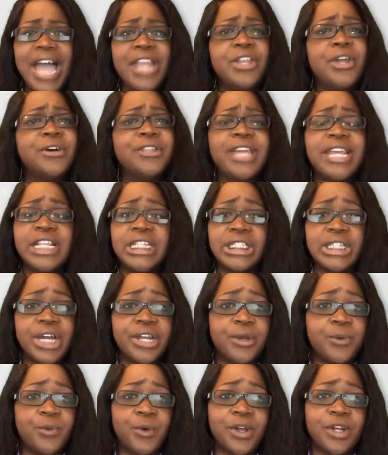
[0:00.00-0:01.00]
I know that it's
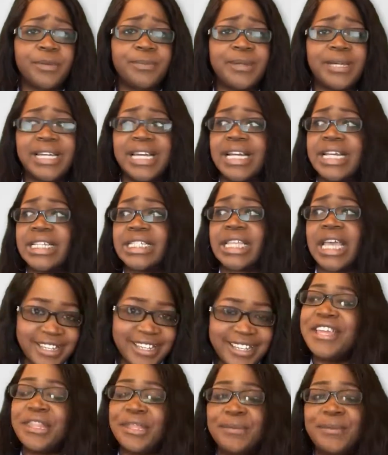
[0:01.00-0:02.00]
gonna work because
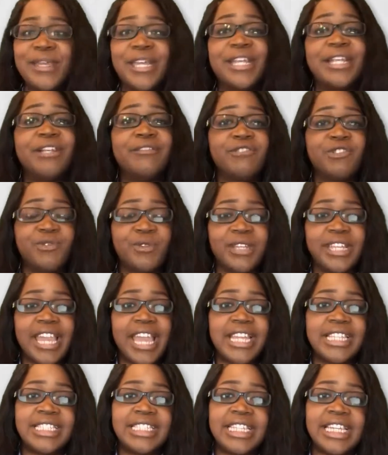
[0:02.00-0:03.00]
the beginning of
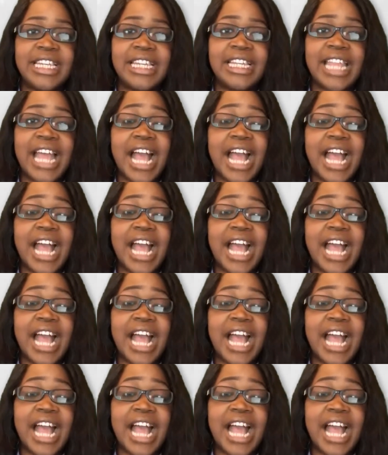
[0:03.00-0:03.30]
2018,